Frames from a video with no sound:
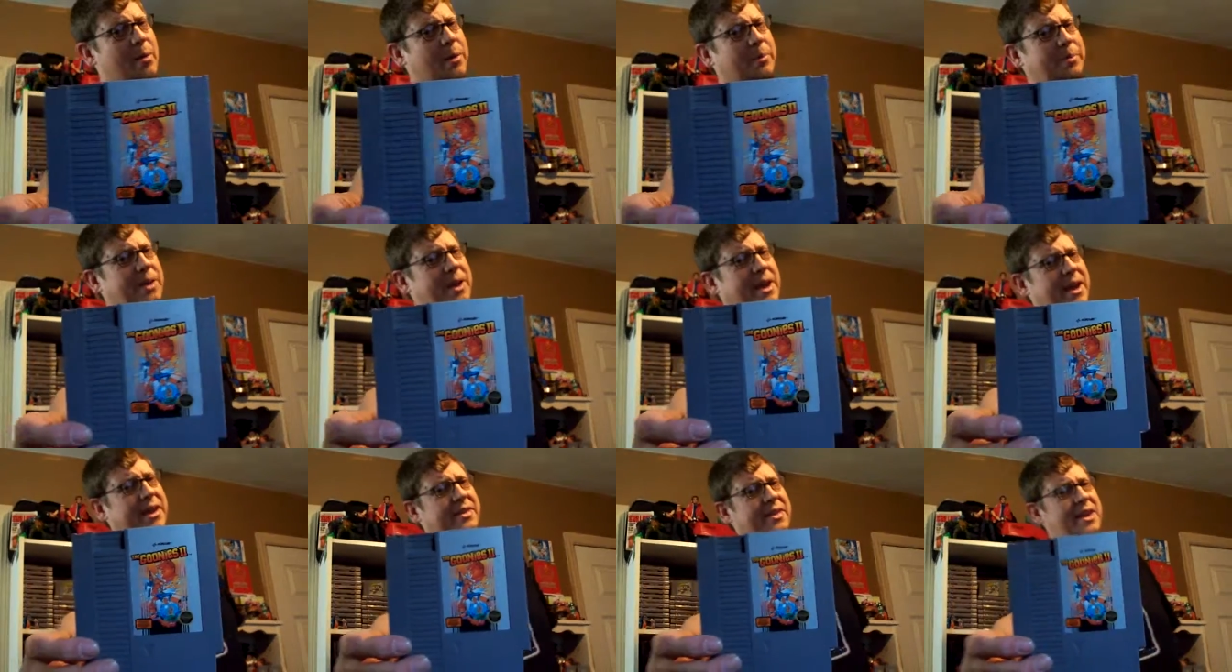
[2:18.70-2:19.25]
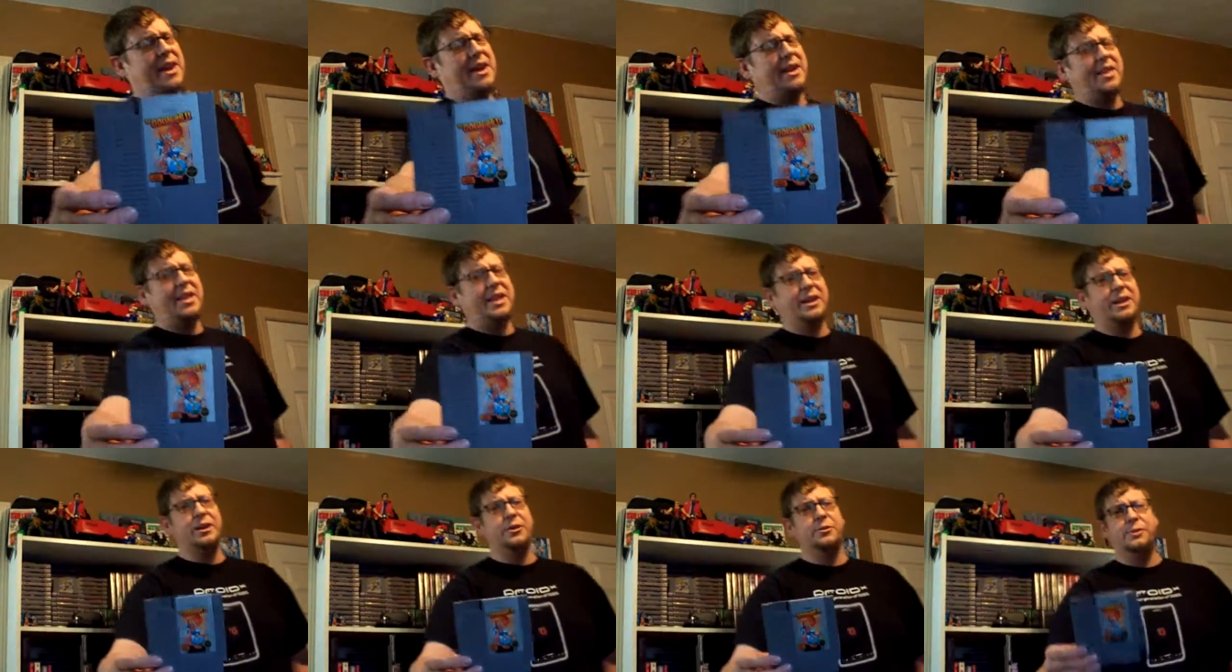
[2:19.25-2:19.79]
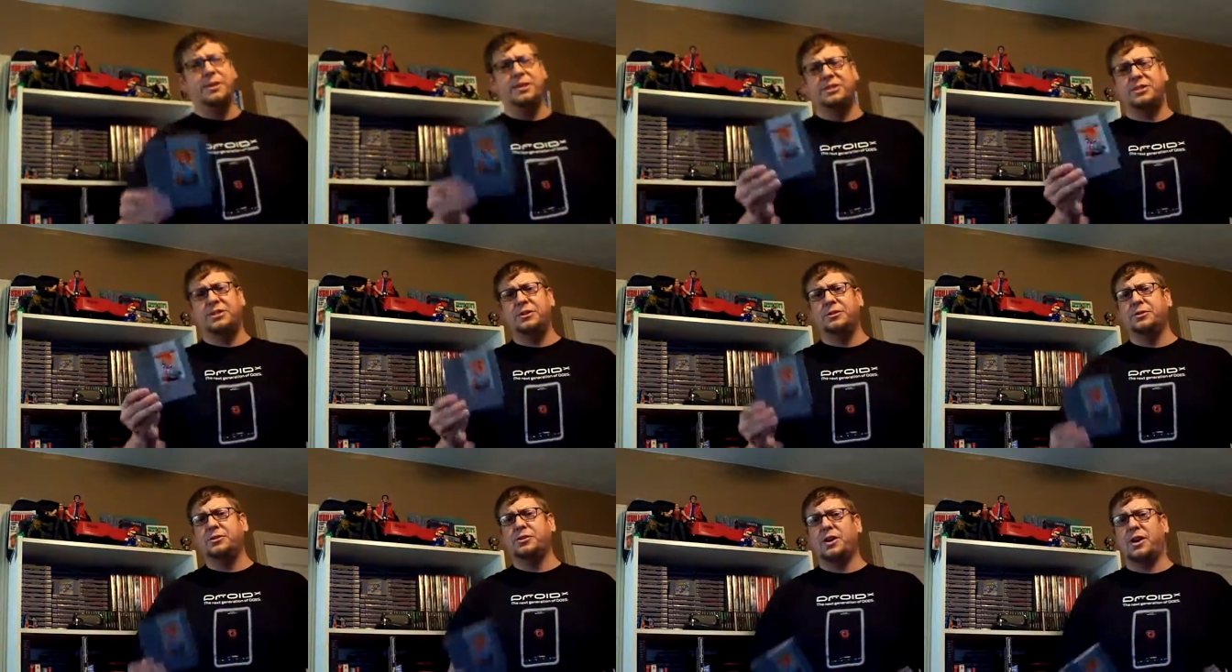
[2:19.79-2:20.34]
play the hell out of Goonies
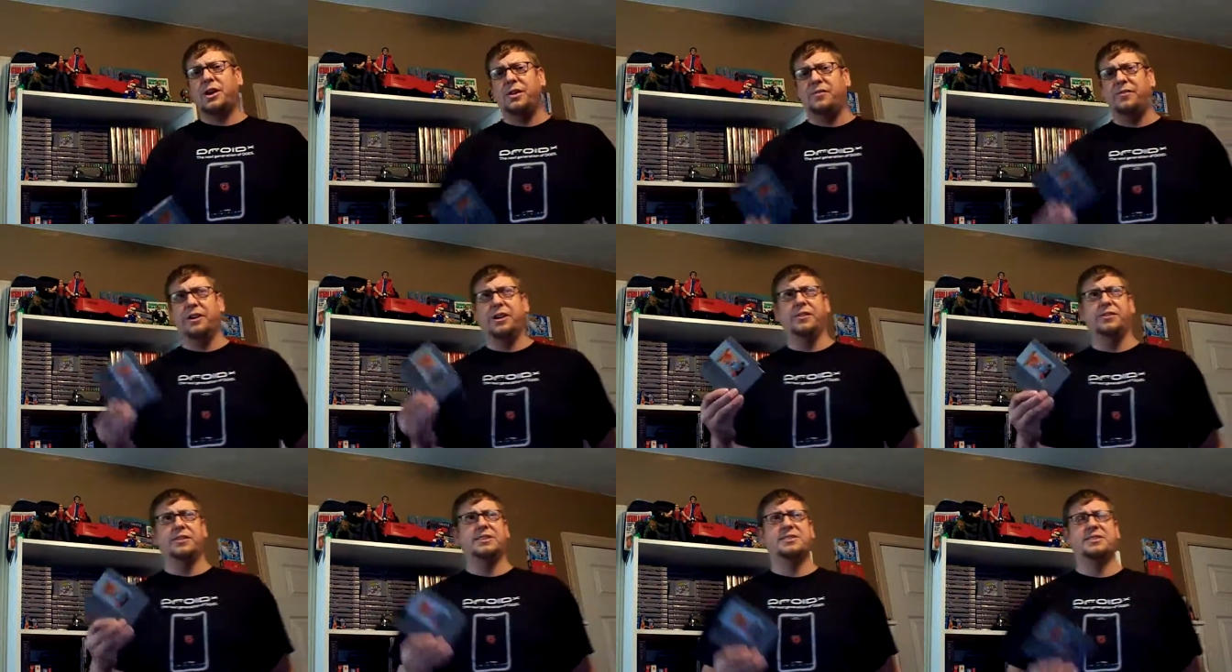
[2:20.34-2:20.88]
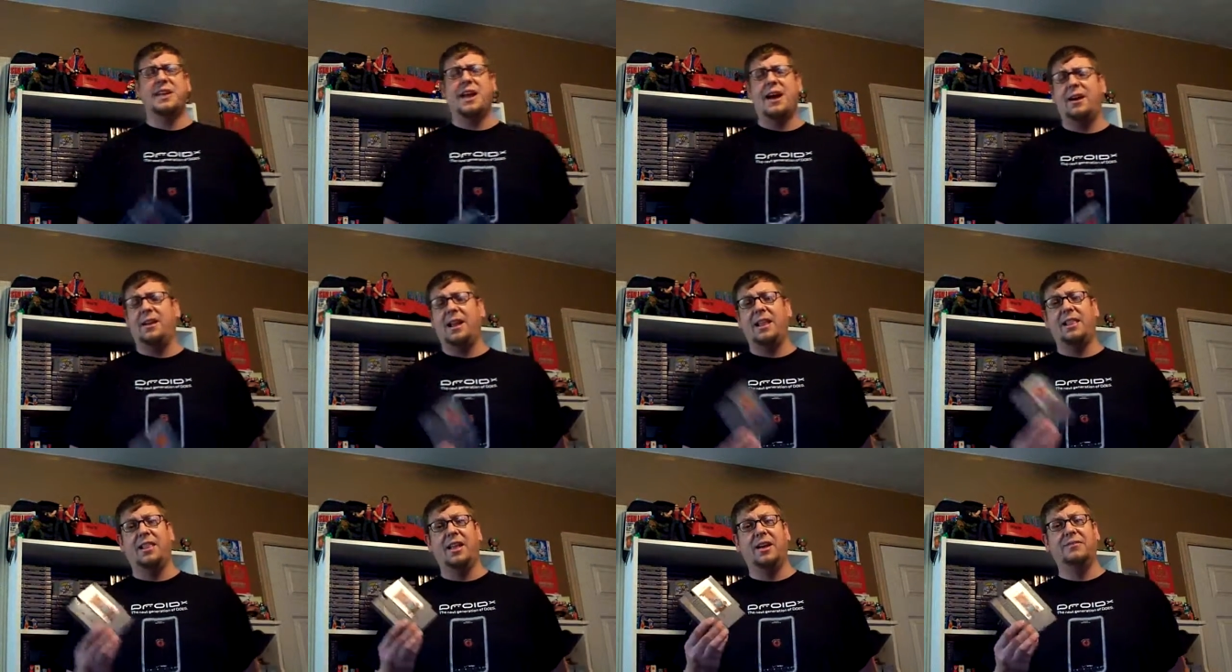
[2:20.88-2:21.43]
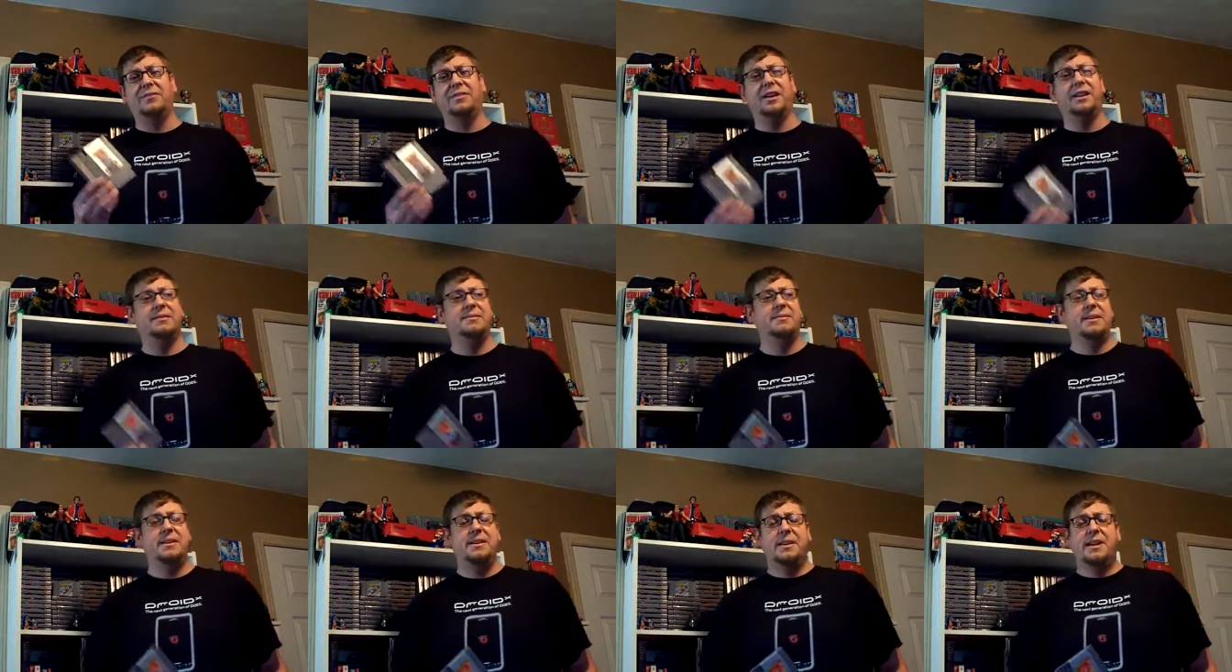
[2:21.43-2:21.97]
2 trying to figure this out. I loved it.
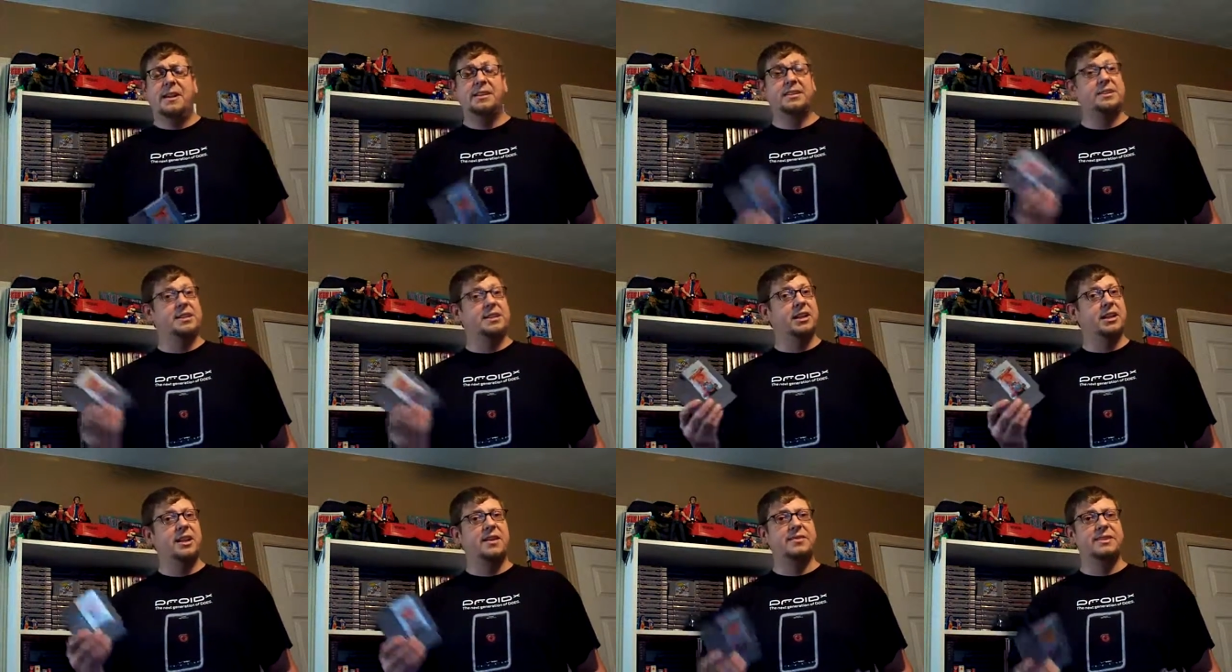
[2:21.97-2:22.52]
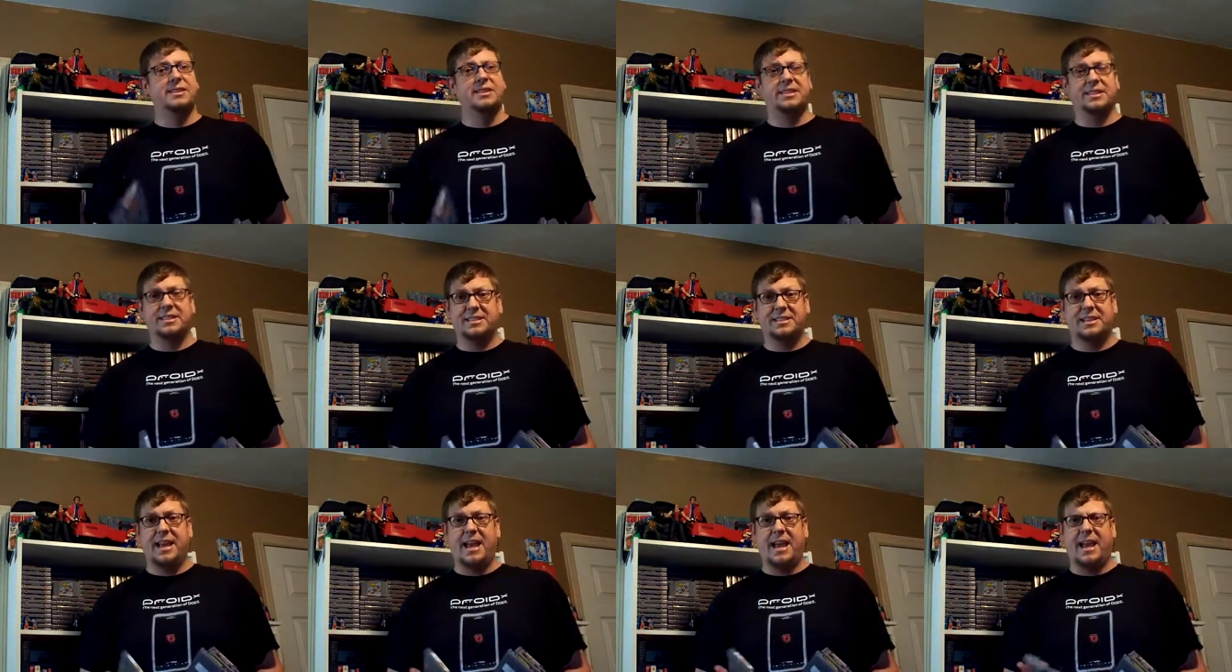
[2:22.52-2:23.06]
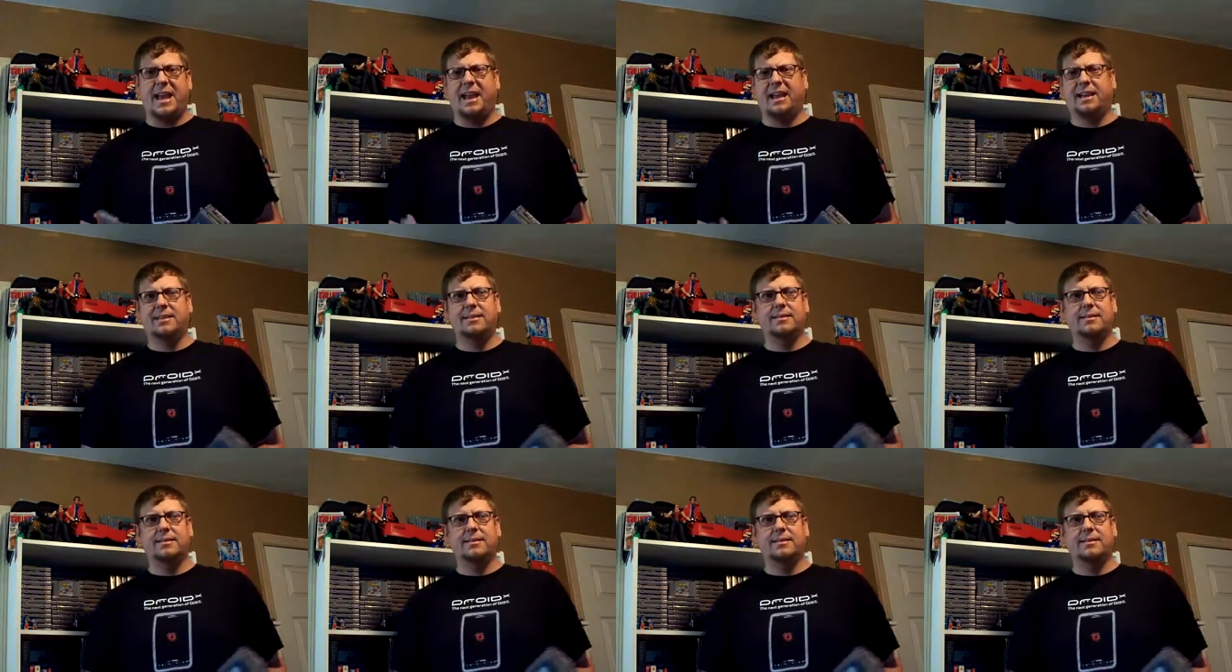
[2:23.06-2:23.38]
Still love it to this day.